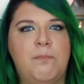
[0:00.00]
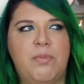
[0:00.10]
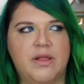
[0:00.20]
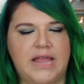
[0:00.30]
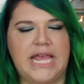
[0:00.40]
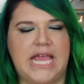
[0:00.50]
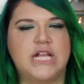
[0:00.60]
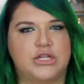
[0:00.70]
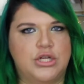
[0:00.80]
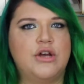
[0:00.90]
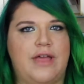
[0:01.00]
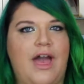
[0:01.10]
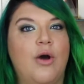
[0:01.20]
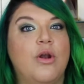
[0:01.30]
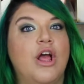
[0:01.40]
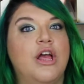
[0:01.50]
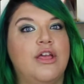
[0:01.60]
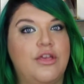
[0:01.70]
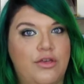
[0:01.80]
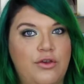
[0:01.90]
But like, it took out
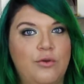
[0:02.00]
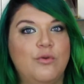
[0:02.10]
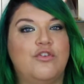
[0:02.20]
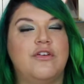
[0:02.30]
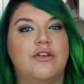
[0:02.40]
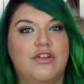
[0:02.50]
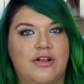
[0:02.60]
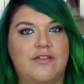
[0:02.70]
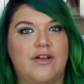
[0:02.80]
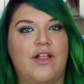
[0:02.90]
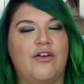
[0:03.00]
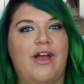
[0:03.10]
huge chunks of color.